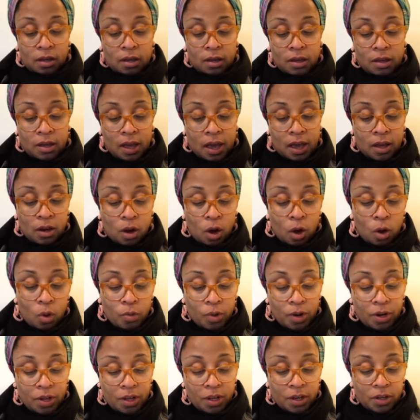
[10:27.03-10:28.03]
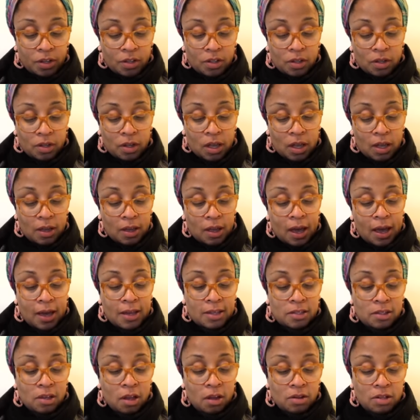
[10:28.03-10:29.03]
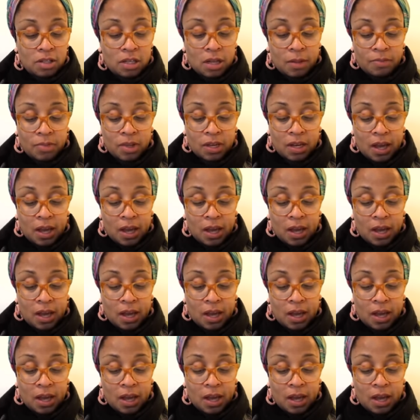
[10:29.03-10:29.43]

had already ex- I saw something